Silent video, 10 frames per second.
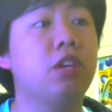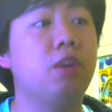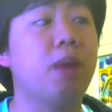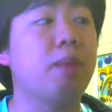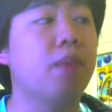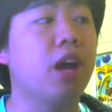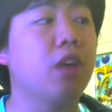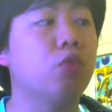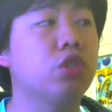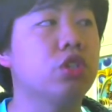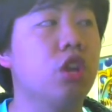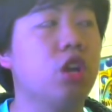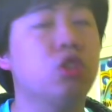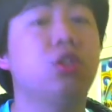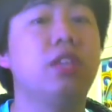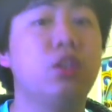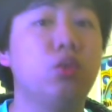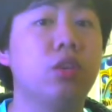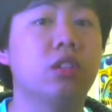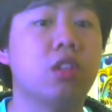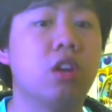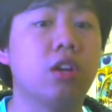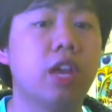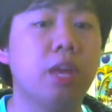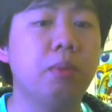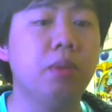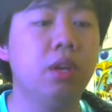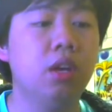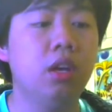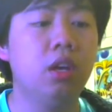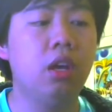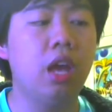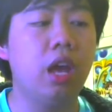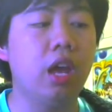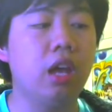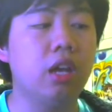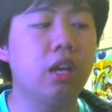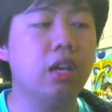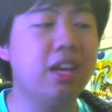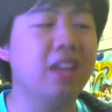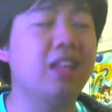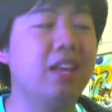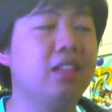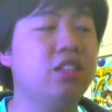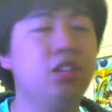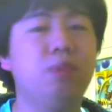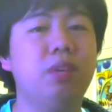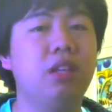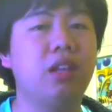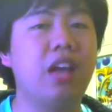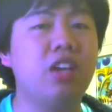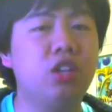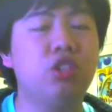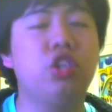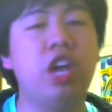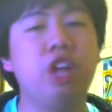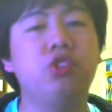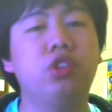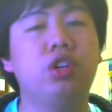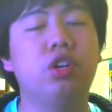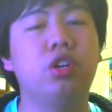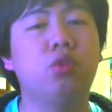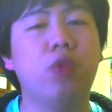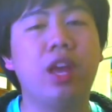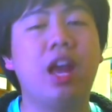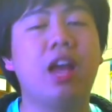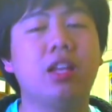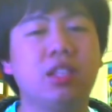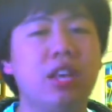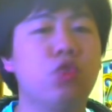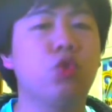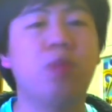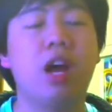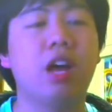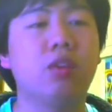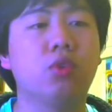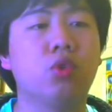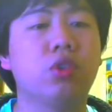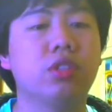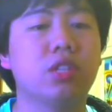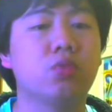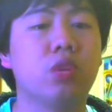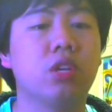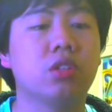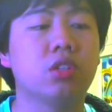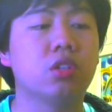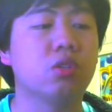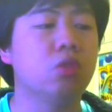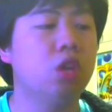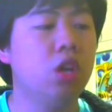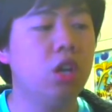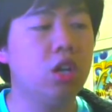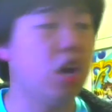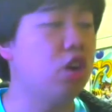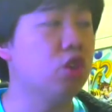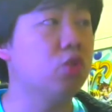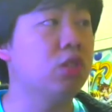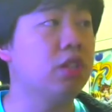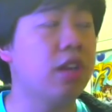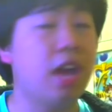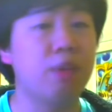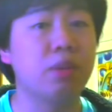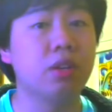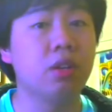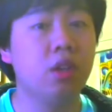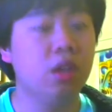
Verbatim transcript: on my mind, which is also an equally as long game. And again, like this could be like I could change the way I schedule my recordings as well, so God knows what's gonna happen.